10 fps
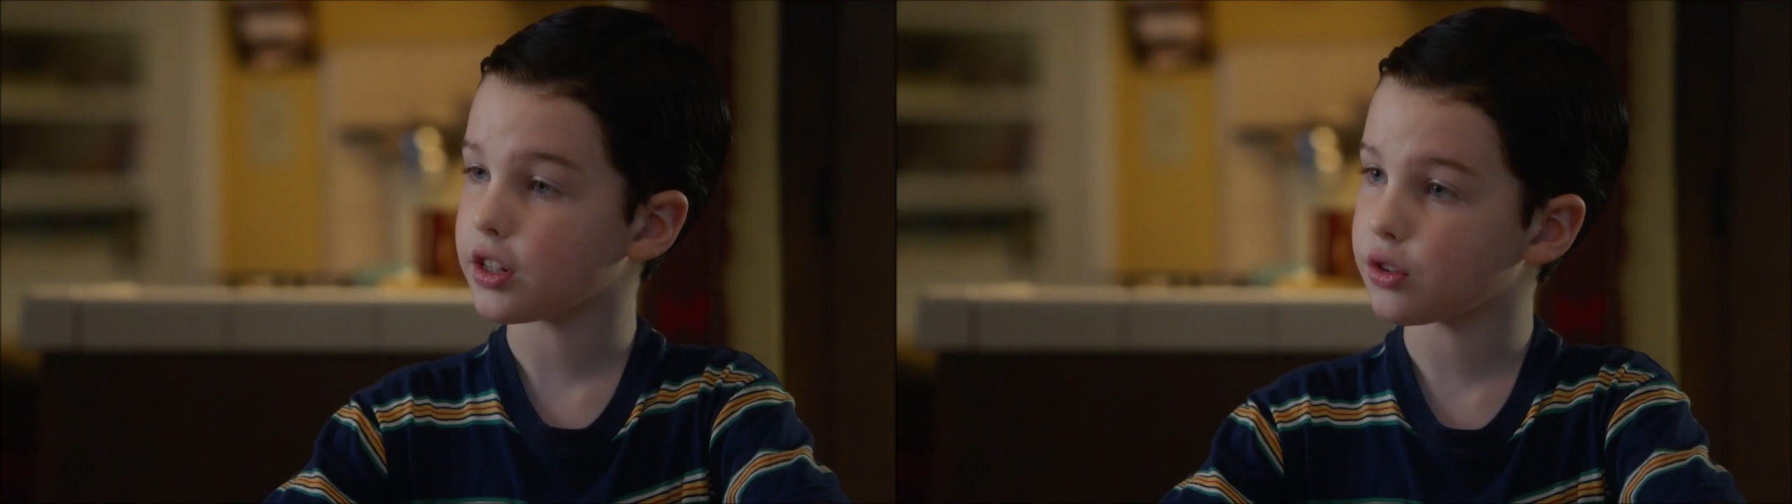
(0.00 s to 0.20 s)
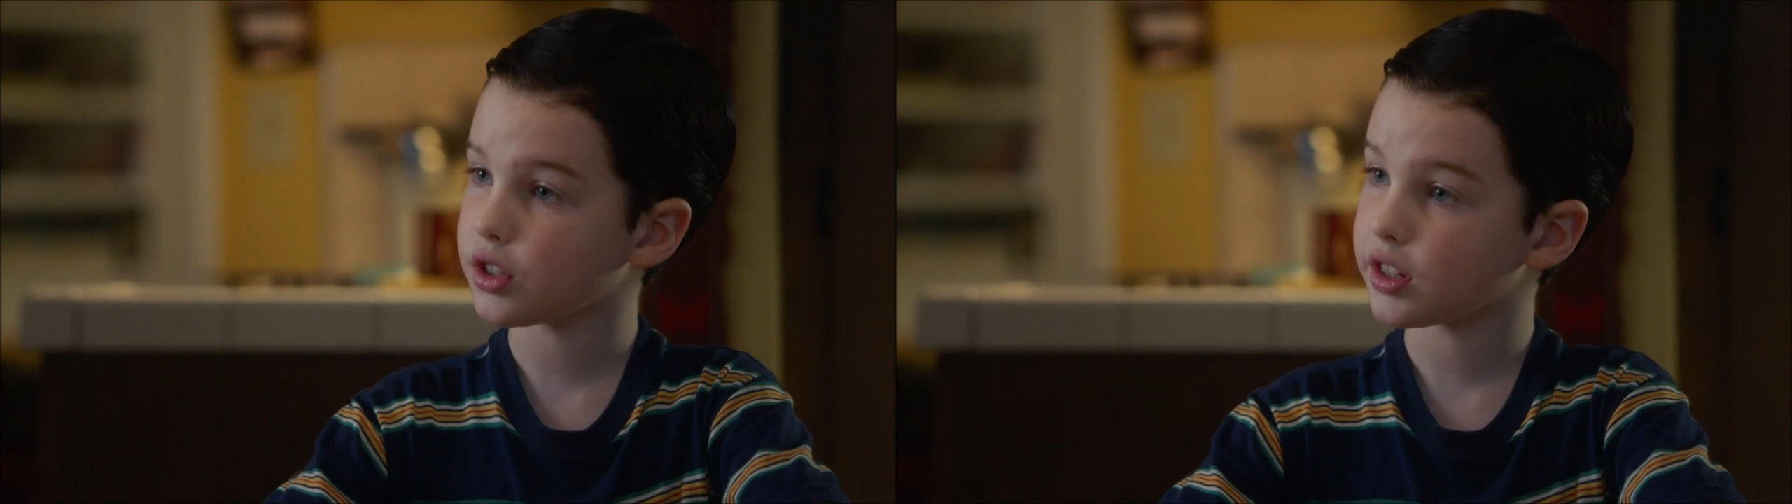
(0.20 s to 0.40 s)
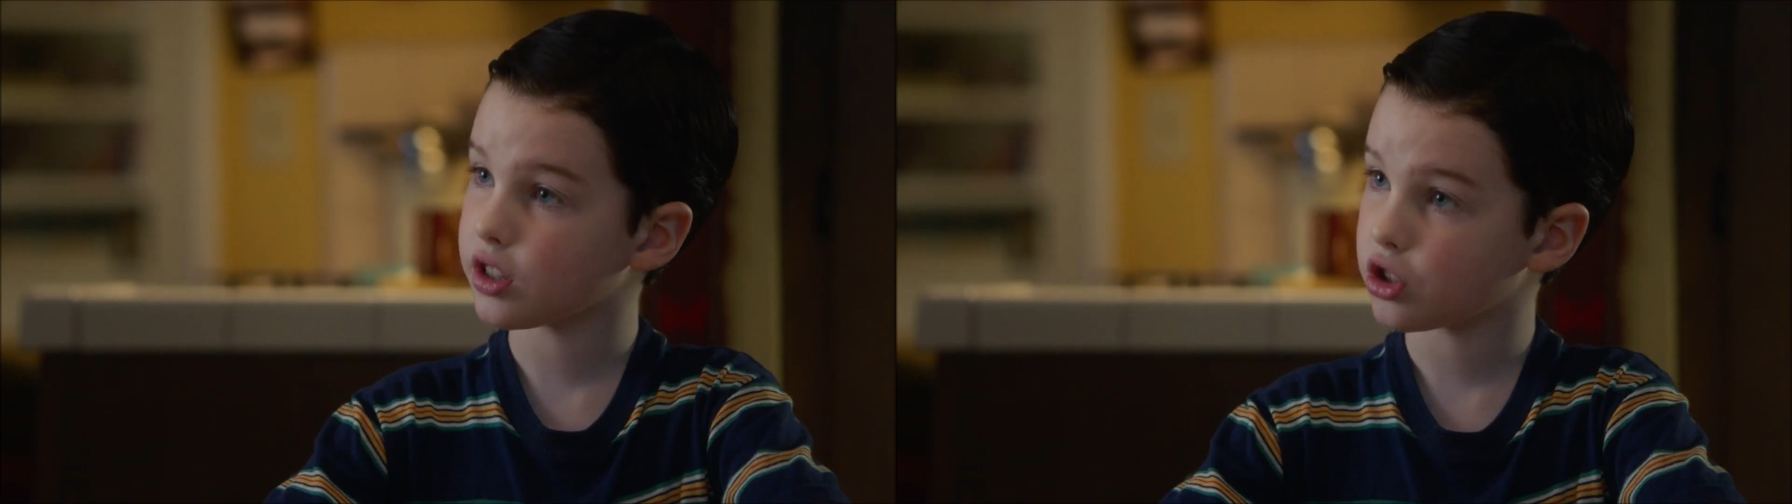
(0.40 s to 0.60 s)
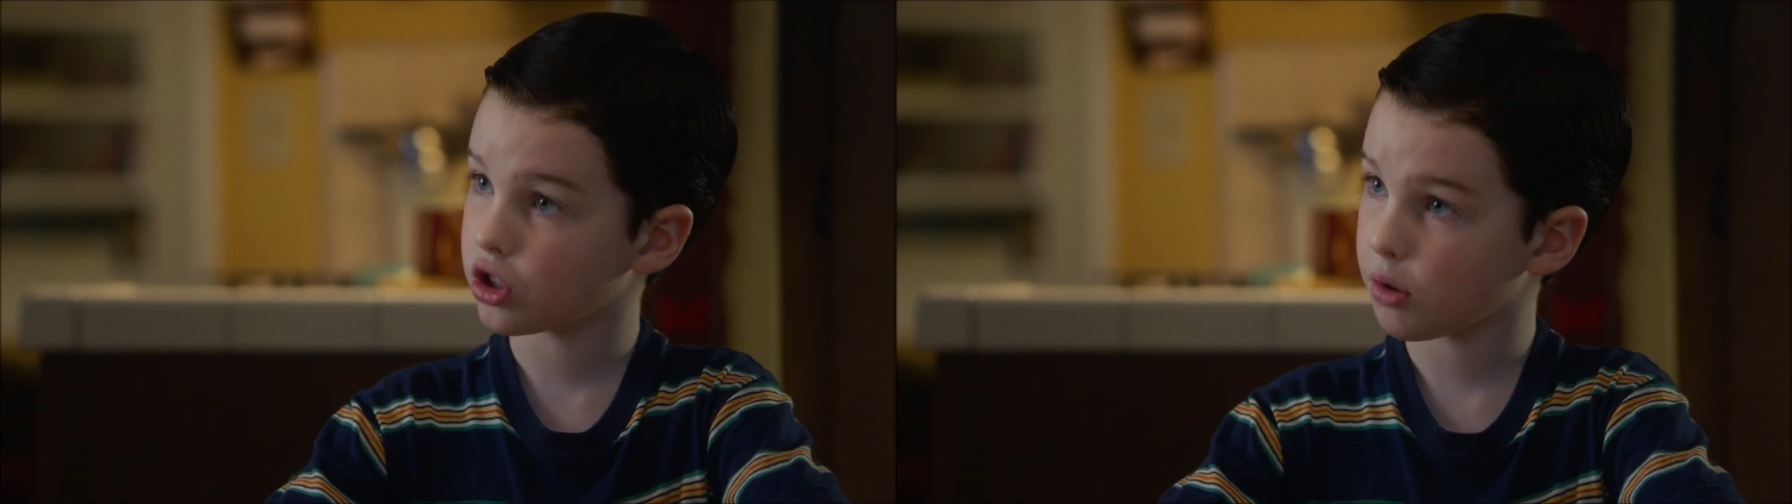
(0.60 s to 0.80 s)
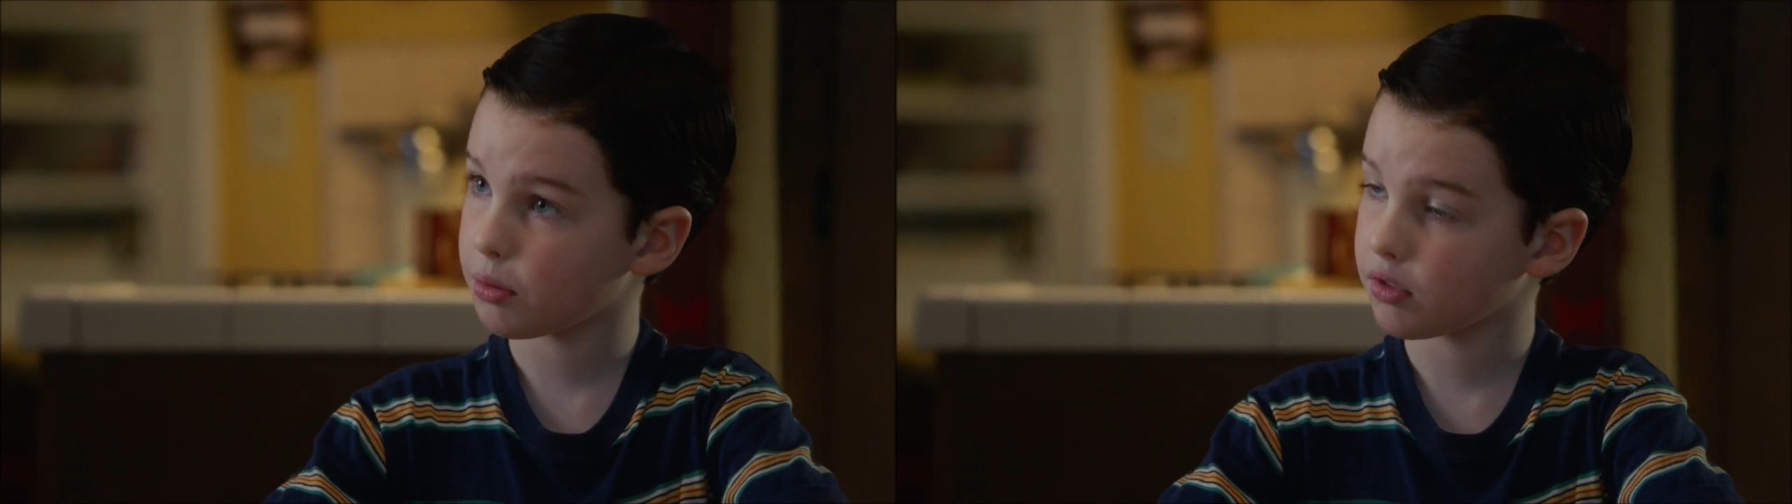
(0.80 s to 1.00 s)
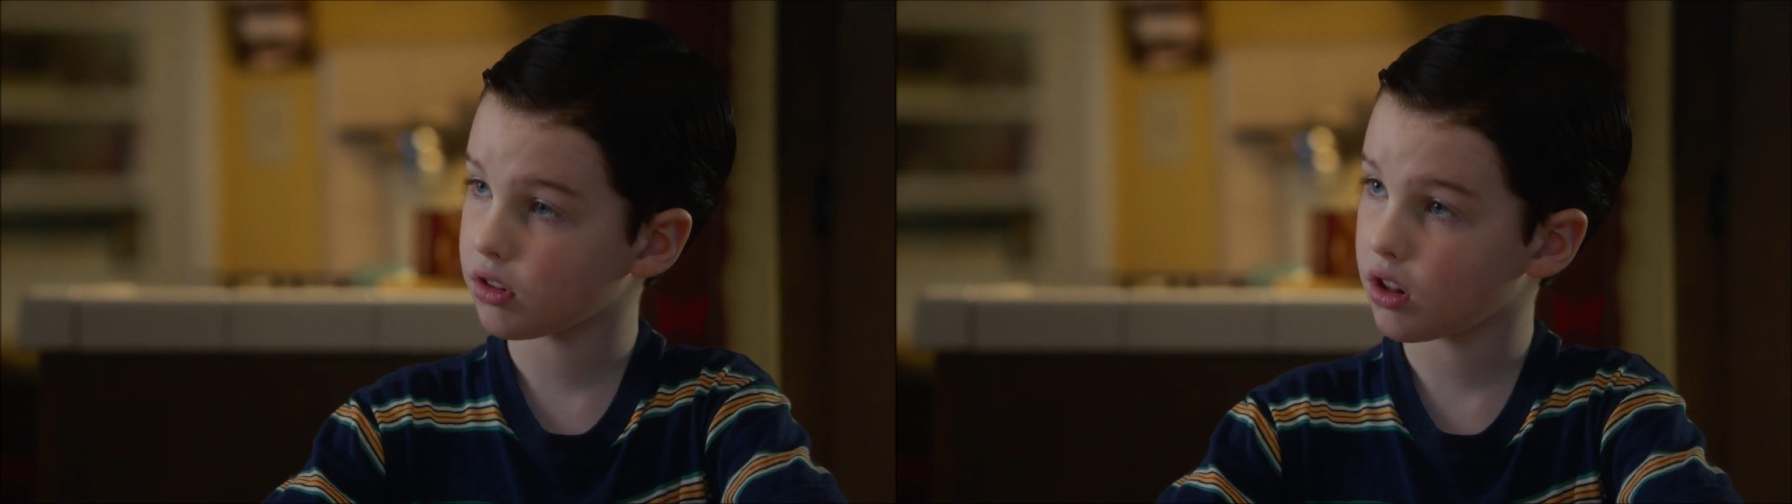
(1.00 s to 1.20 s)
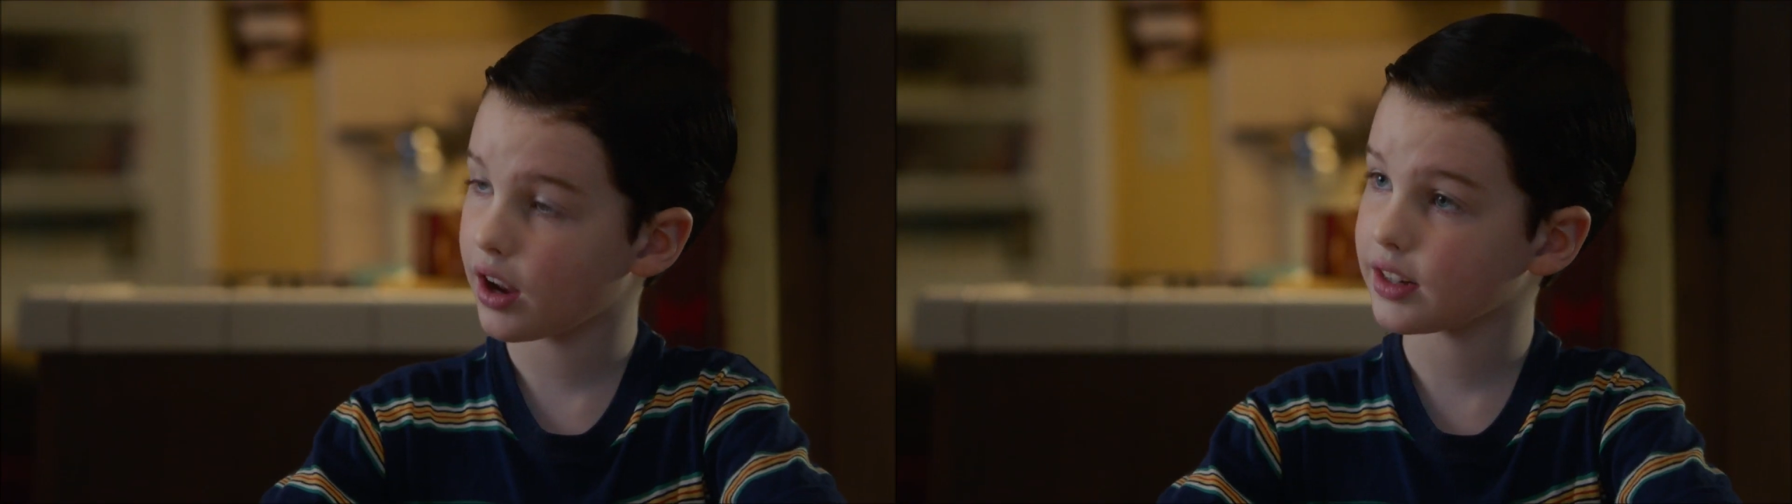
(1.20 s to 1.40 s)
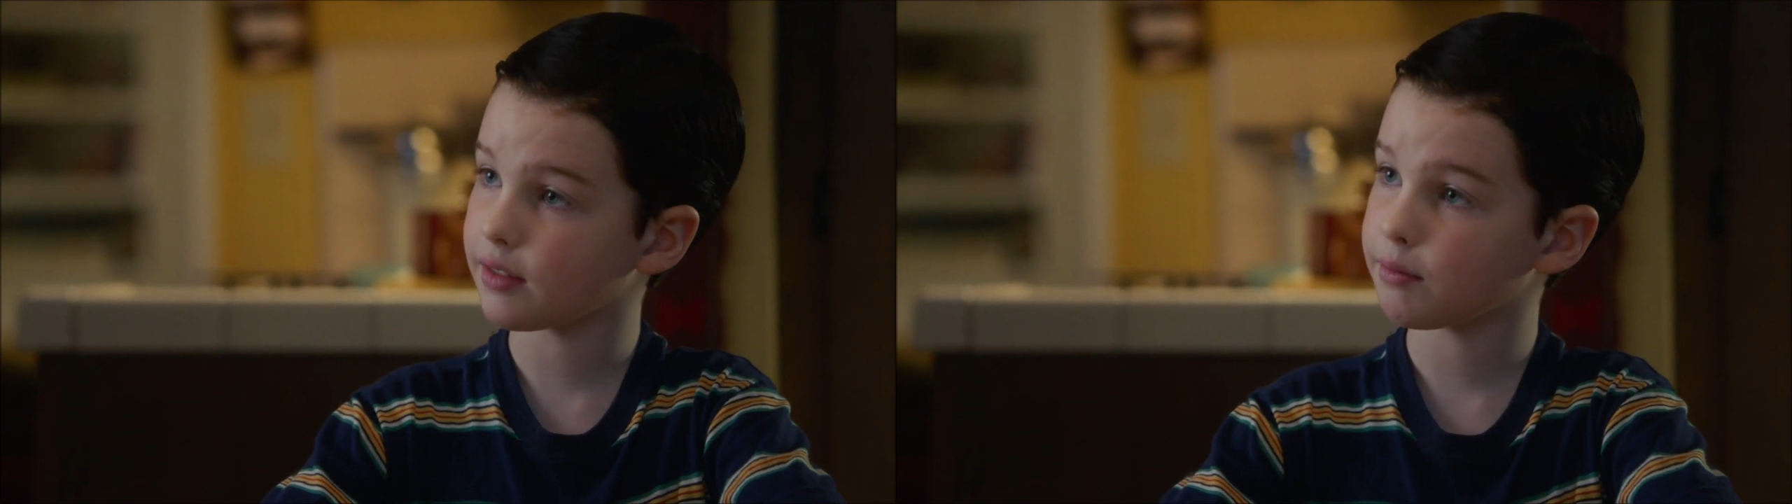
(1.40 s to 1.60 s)
Can you see the slope of the
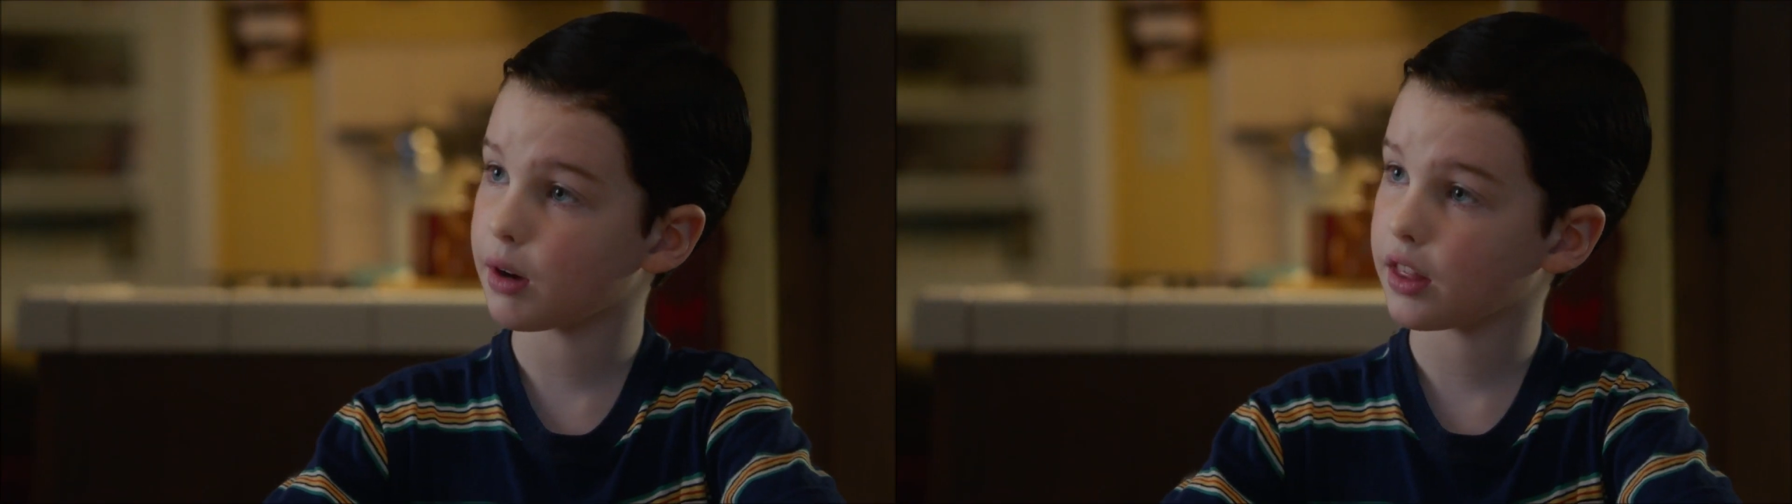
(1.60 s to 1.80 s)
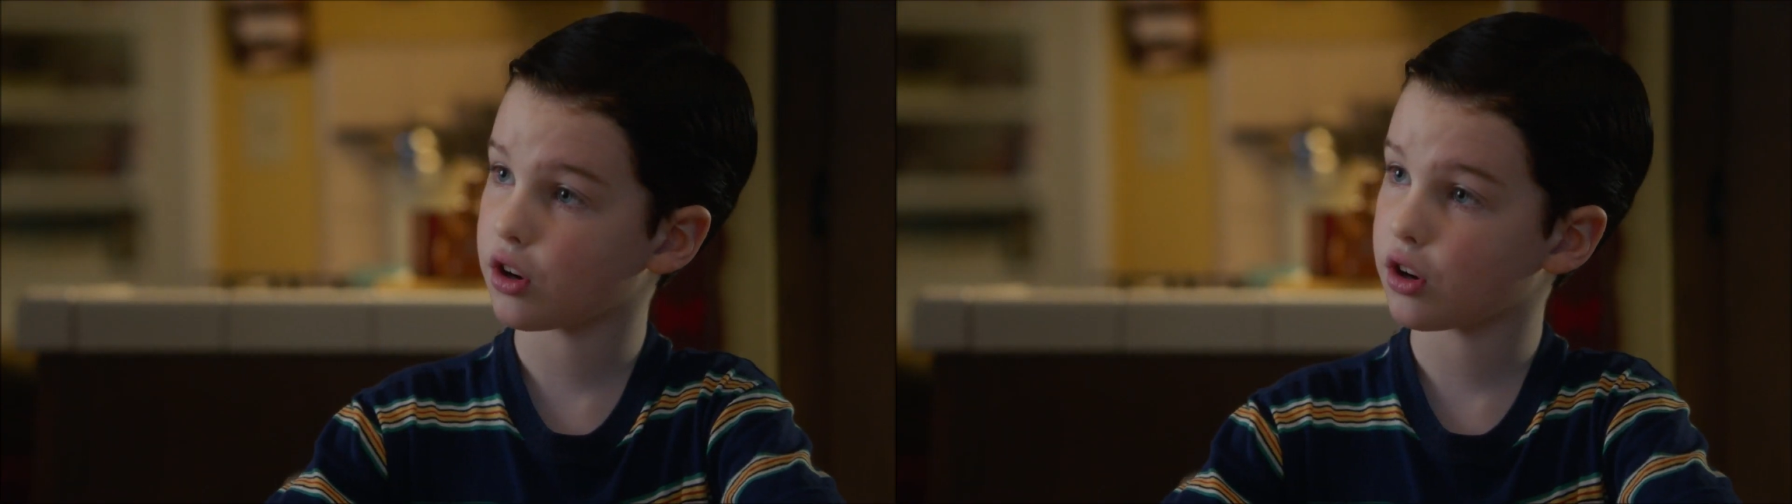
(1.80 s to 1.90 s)
line given by